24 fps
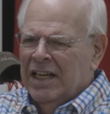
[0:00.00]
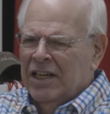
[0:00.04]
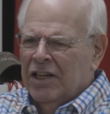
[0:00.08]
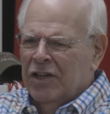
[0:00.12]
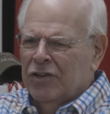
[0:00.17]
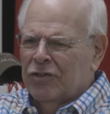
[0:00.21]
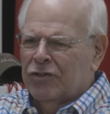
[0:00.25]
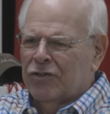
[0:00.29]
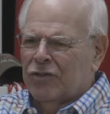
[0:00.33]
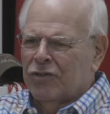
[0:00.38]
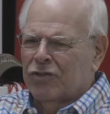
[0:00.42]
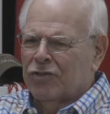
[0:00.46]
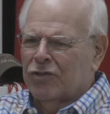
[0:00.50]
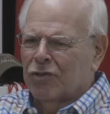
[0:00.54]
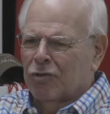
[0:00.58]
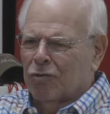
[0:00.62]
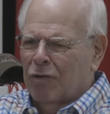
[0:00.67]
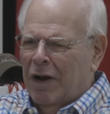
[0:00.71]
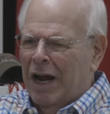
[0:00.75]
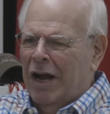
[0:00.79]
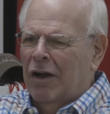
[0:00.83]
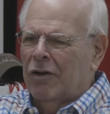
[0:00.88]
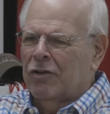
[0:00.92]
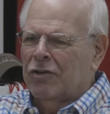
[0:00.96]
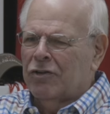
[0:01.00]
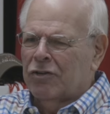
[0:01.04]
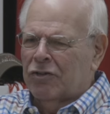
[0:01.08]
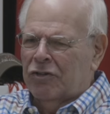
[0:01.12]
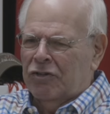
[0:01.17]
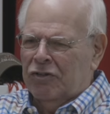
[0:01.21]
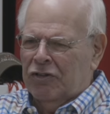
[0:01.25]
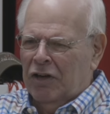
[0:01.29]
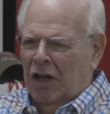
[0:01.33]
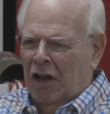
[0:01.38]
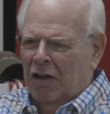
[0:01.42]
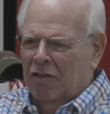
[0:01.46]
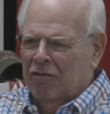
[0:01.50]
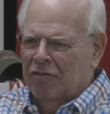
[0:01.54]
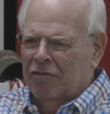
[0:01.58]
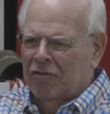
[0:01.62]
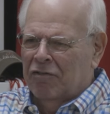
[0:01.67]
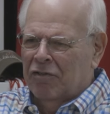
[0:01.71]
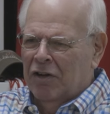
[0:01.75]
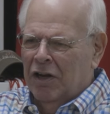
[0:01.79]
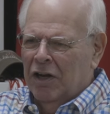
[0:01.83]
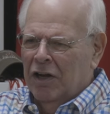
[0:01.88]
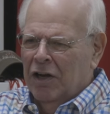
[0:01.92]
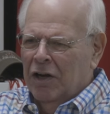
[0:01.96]
is to surround
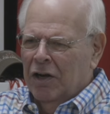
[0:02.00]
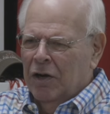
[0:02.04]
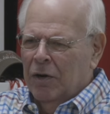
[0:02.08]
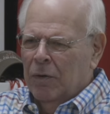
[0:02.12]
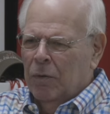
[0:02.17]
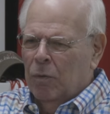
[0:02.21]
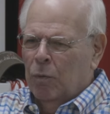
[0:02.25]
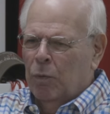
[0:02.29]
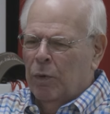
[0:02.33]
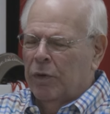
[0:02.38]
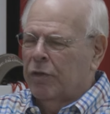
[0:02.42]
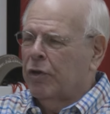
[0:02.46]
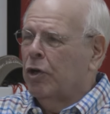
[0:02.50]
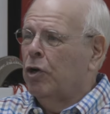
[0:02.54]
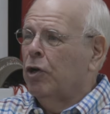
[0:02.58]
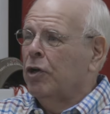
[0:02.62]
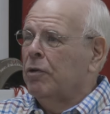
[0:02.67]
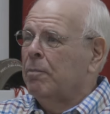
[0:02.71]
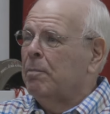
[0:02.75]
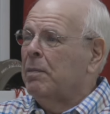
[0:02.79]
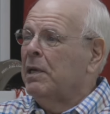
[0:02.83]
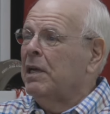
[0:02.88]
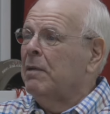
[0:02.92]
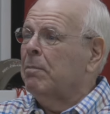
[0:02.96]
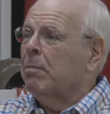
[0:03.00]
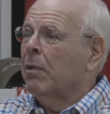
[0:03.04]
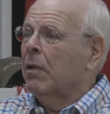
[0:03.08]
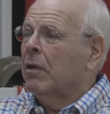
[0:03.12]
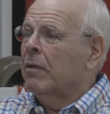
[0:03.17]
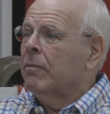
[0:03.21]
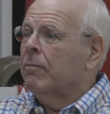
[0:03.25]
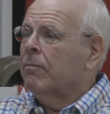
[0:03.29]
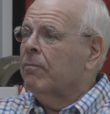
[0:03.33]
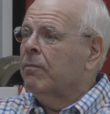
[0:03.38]
yourself with good people.